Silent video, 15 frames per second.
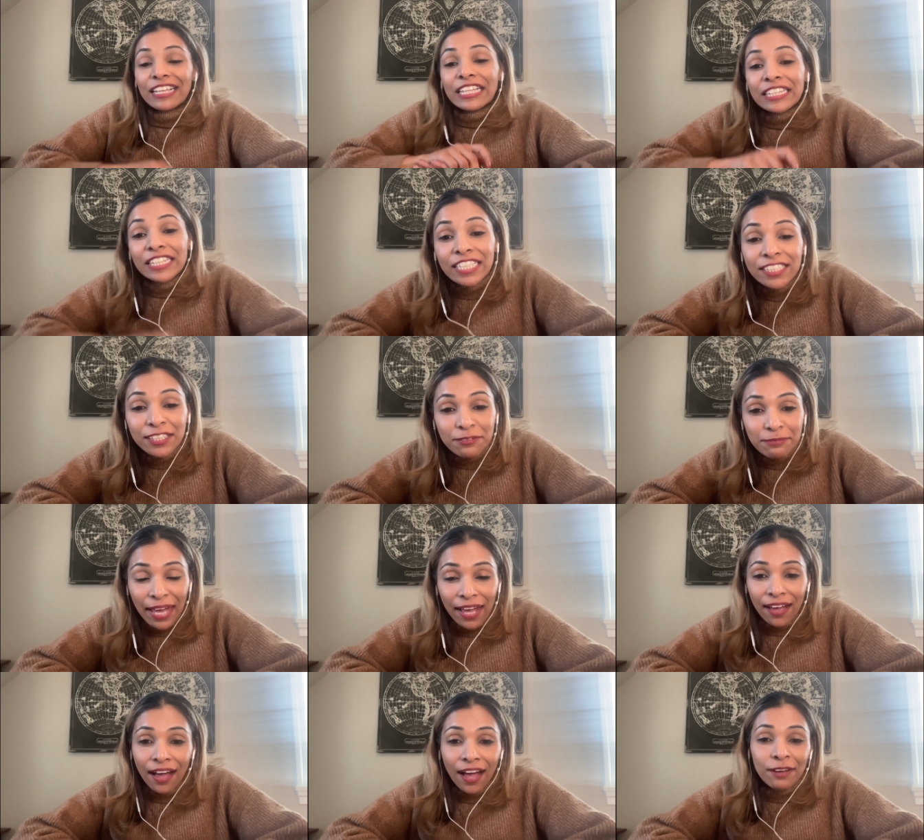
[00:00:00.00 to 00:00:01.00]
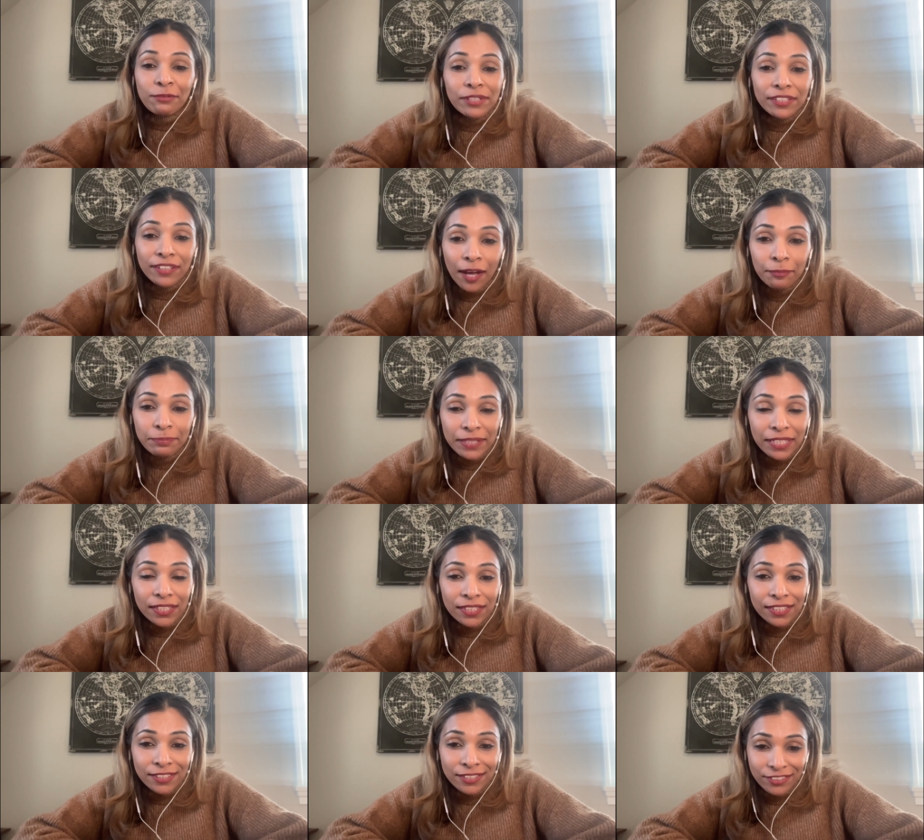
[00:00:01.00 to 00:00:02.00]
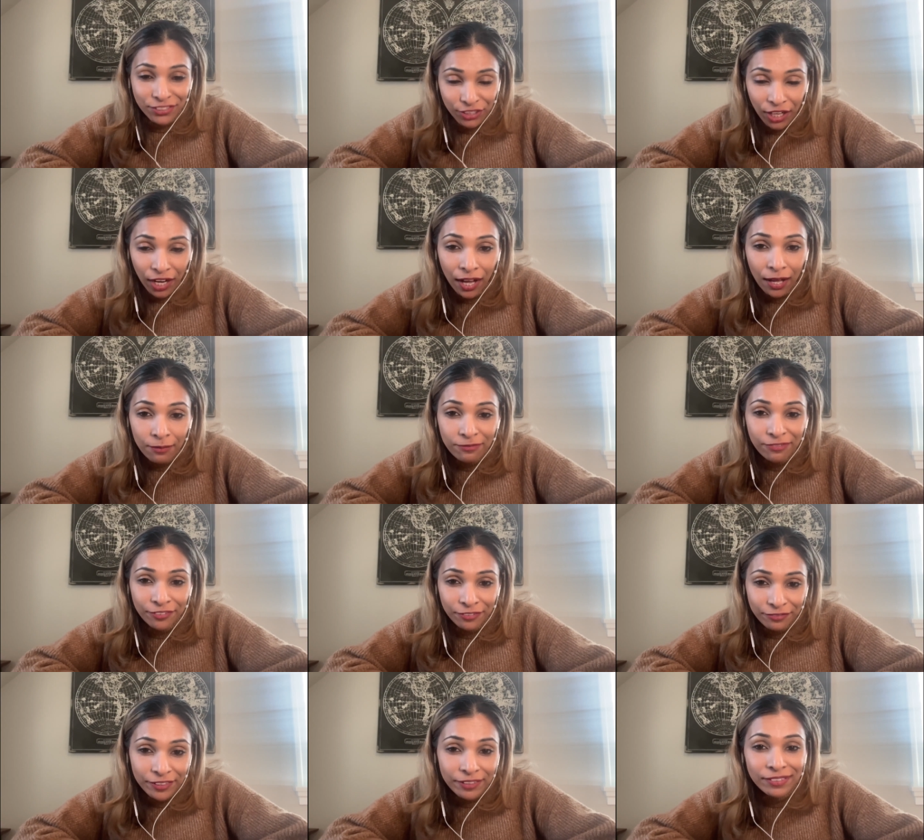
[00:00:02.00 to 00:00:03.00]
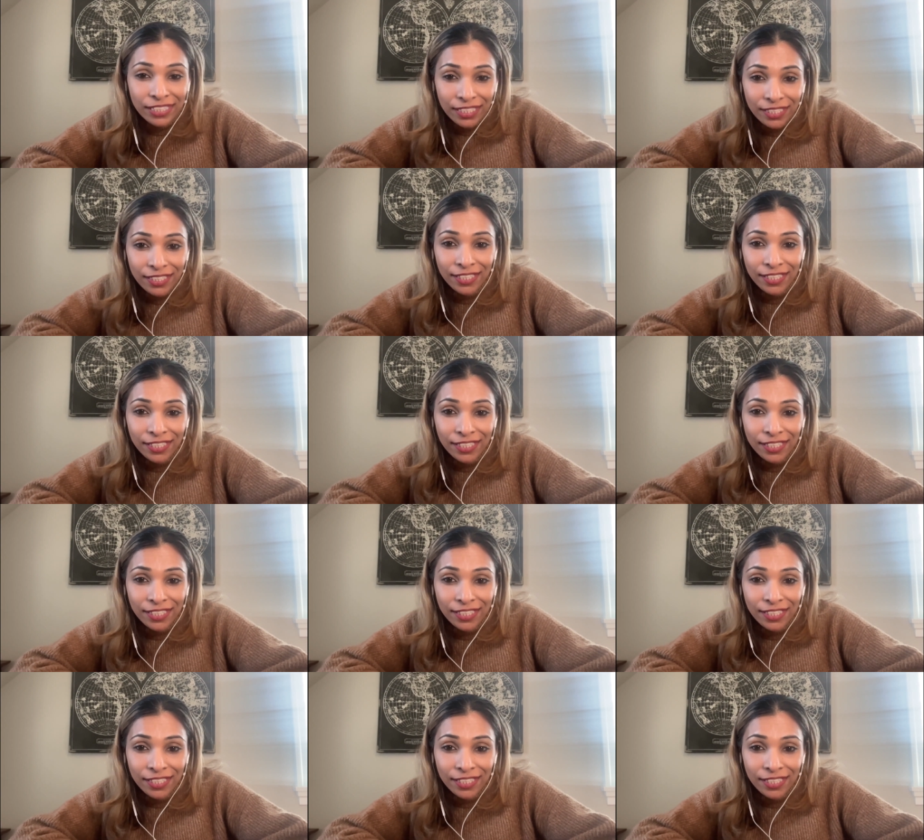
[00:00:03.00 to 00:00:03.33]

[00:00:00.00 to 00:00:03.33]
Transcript: Listen, Nat, I would not be in this job for 15